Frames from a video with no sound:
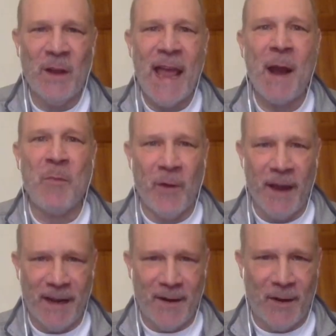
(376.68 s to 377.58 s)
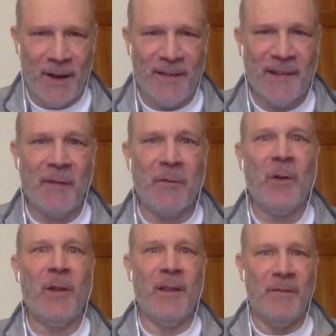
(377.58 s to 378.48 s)
elaborated on
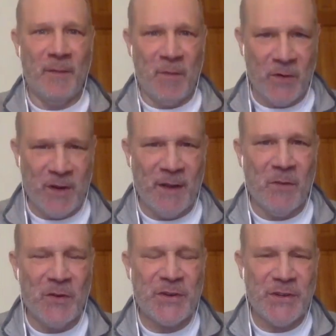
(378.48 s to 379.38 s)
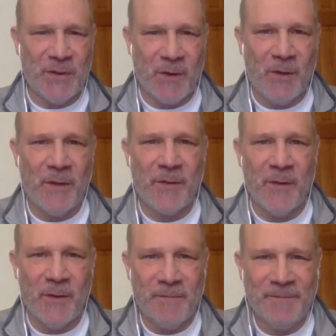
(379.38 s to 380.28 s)
several of the emotions you were going through.